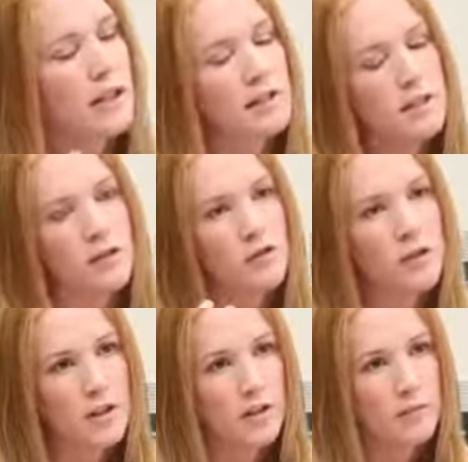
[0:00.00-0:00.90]
the
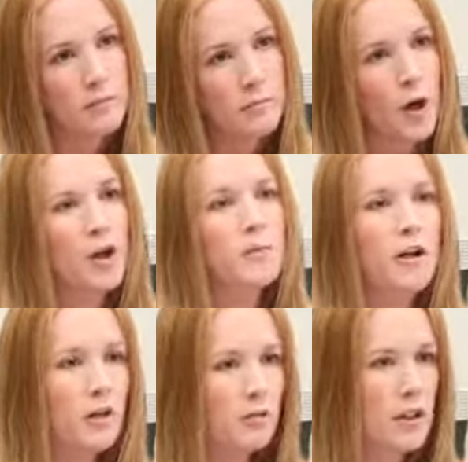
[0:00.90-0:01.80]
interesting part
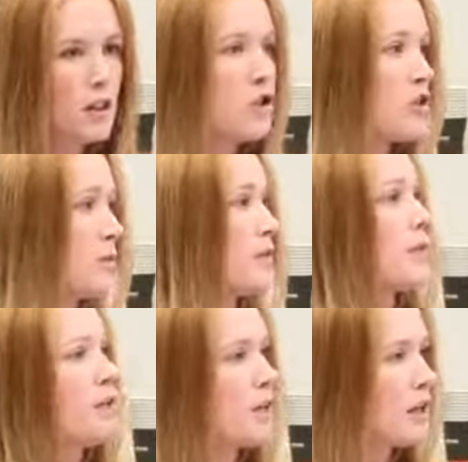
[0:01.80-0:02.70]
about our relationship and
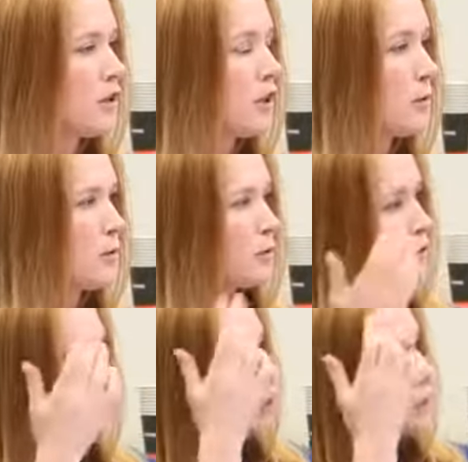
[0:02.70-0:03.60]
something that a lot of people
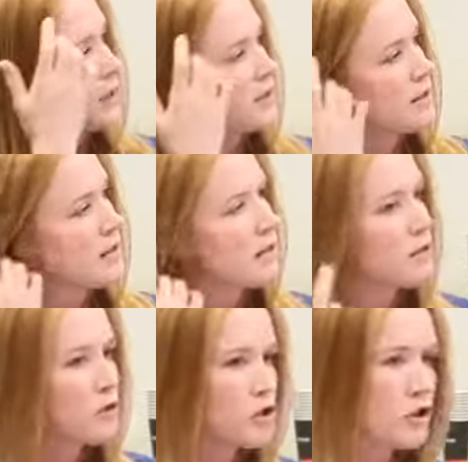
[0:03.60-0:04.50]
don't know. They see
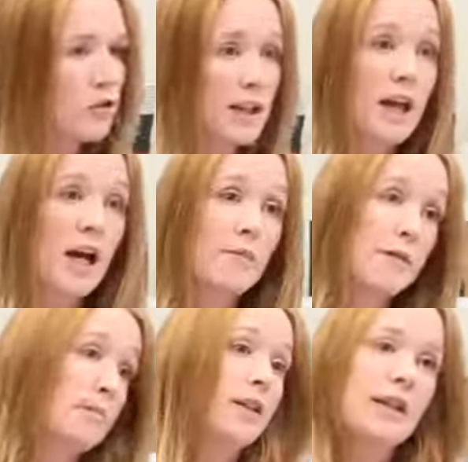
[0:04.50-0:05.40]
these orange and green cabs
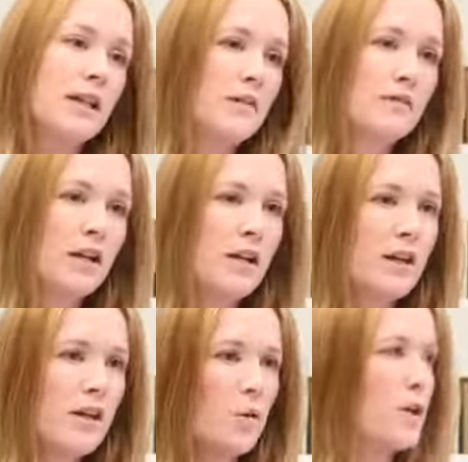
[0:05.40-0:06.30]
and believe
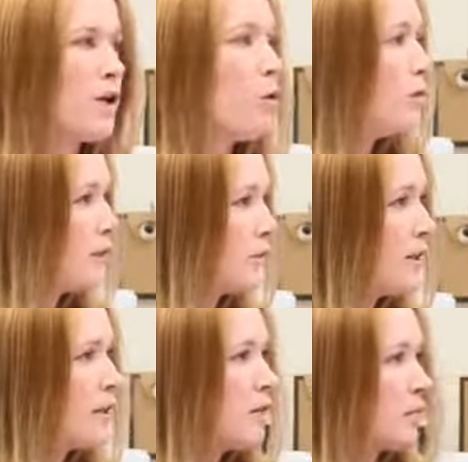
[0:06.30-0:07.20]
that we own them.
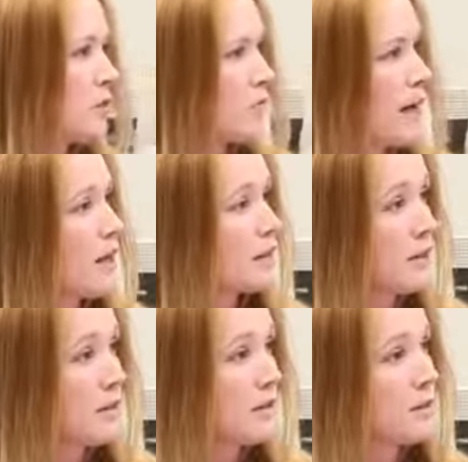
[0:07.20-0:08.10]
But the
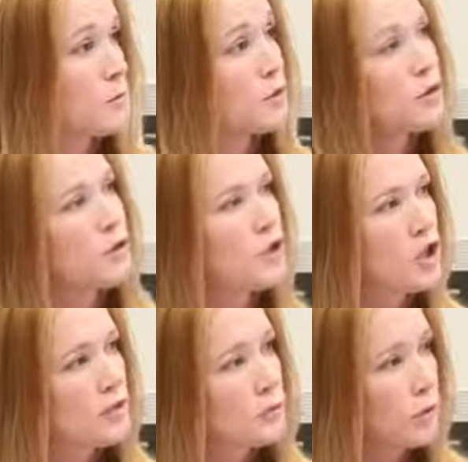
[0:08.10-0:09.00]
reality is we're doing
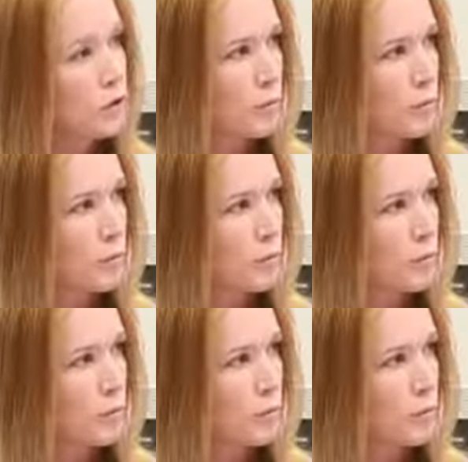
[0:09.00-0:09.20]
just what